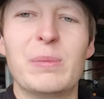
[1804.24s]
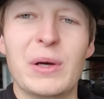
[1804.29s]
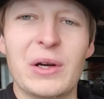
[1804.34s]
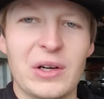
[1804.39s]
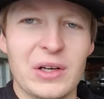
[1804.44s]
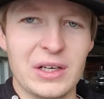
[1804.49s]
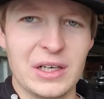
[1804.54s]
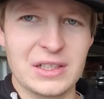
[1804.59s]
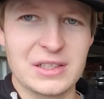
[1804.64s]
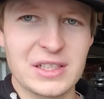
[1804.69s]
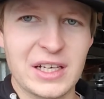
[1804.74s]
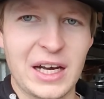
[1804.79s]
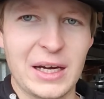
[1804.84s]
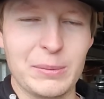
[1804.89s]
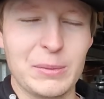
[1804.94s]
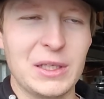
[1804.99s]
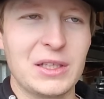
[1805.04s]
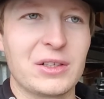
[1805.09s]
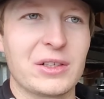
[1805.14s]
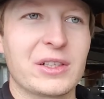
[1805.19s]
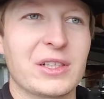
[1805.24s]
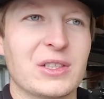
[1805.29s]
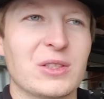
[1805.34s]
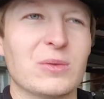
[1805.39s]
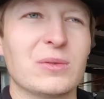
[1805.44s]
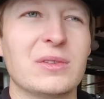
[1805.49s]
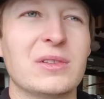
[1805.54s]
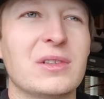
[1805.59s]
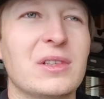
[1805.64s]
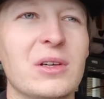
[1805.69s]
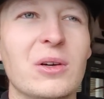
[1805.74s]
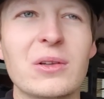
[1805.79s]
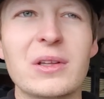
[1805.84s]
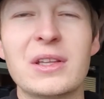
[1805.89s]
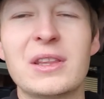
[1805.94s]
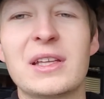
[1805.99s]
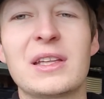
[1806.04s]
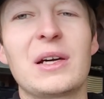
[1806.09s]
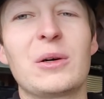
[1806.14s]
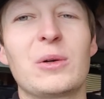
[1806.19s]
period of time either, because the only
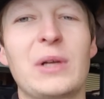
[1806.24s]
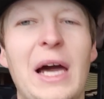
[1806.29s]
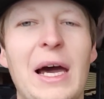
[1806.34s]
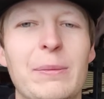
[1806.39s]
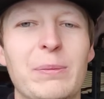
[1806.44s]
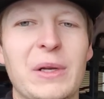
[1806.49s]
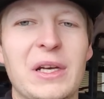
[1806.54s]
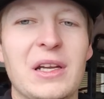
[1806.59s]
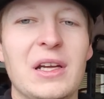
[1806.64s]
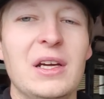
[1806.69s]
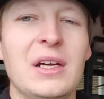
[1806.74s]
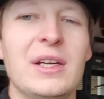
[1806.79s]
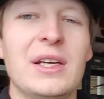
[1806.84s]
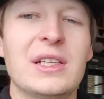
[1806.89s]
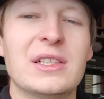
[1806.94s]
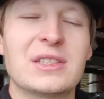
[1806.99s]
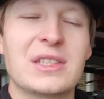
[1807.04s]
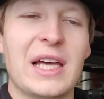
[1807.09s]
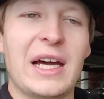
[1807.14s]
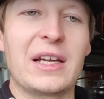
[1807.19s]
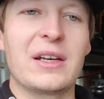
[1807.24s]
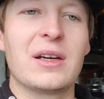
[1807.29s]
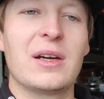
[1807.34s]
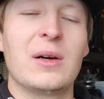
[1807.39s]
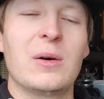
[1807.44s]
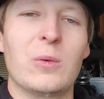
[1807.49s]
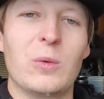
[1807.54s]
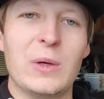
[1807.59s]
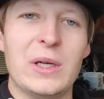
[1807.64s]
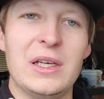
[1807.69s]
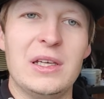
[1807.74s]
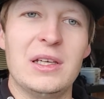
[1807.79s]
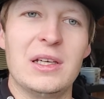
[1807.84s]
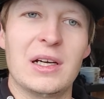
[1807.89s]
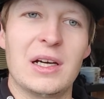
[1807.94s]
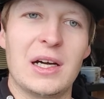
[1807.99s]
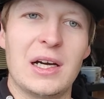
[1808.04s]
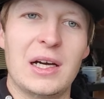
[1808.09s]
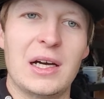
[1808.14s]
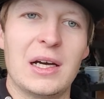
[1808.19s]
thing that would happen is that we
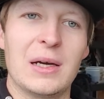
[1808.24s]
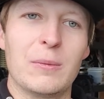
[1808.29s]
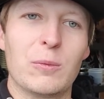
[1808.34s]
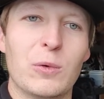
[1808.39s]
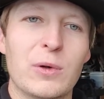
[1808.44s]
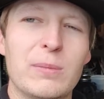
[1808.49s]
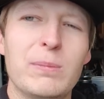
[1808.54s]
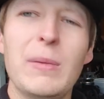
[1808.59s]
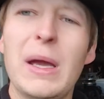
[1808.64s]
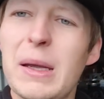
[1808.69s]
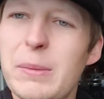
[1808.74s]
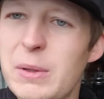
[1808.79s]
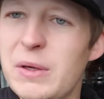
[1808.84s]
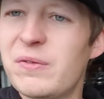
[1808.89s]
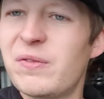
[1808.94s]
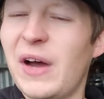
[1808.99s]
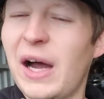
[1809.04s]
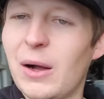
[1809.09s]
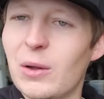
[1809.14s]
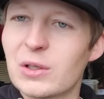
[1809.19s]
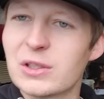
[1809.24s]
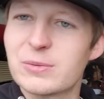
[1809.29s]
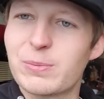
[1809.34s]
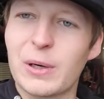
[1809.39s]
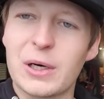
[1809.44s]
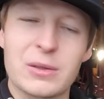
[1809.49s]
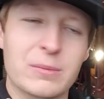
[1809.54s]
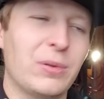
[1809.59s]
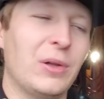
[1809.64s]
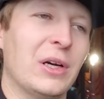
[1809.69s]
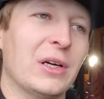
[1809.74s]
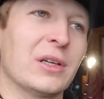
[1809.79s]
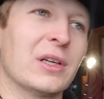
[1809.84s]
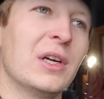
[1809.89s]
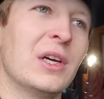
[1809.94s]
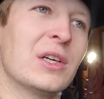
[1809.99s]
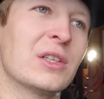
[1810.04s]
would maybe foul a spark plug.